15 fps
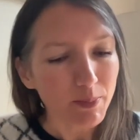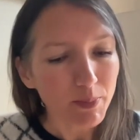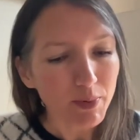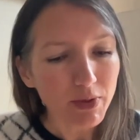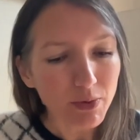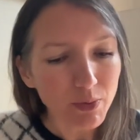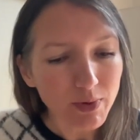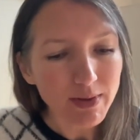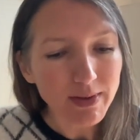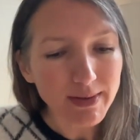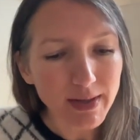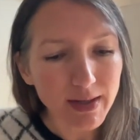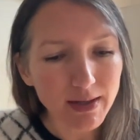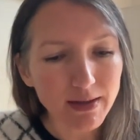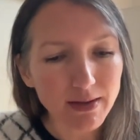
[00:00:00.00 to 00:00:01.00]
But there
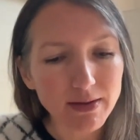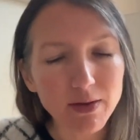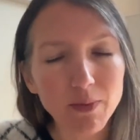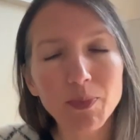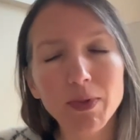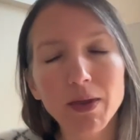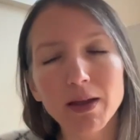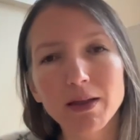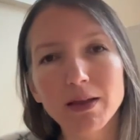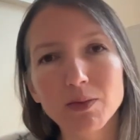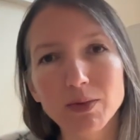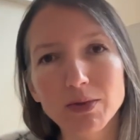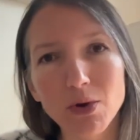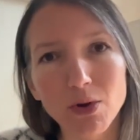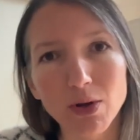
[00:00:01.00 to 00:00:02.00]
was something that
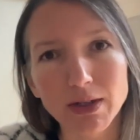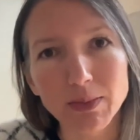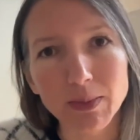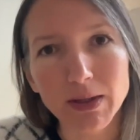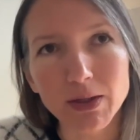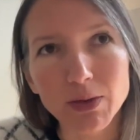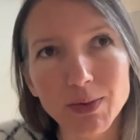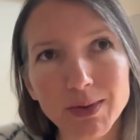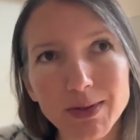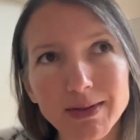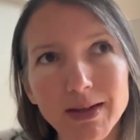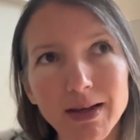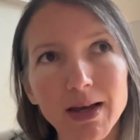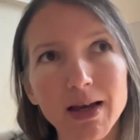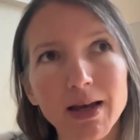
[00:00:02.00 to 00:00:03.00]
was calling to me. There was
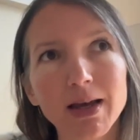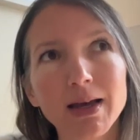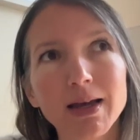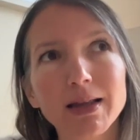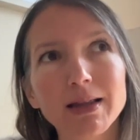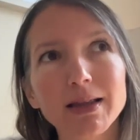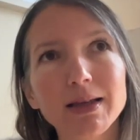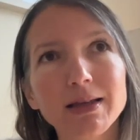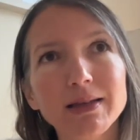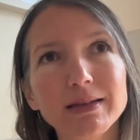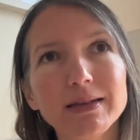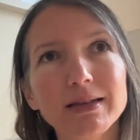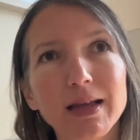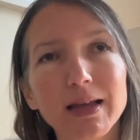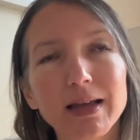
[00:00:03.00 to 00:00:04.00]

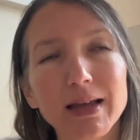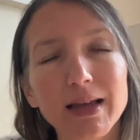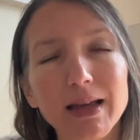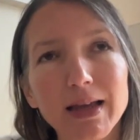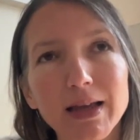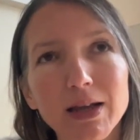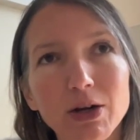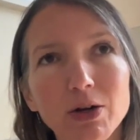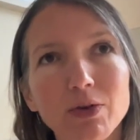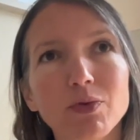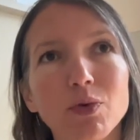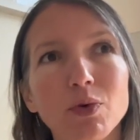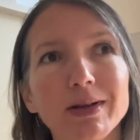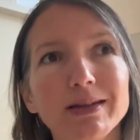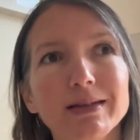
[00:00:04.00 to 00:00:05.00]
this inner
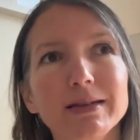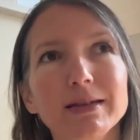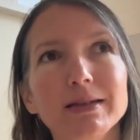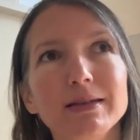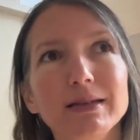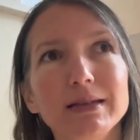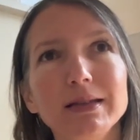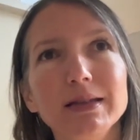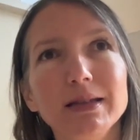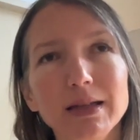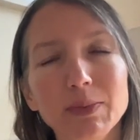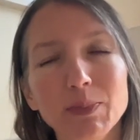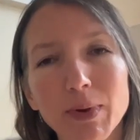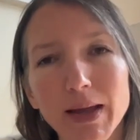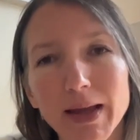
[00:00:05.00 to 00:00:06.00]
voice, this
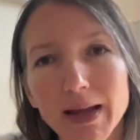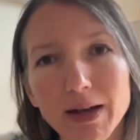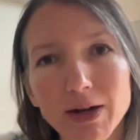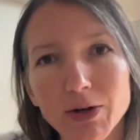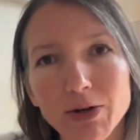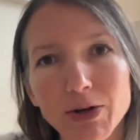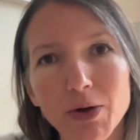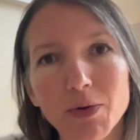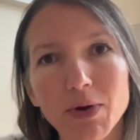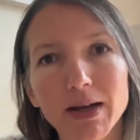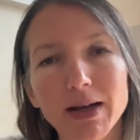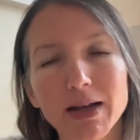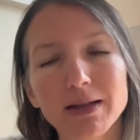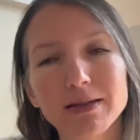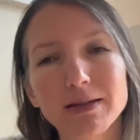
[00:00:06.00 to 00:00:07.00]
deep inner
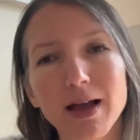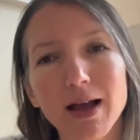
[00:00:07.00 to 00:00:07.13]
knowingness.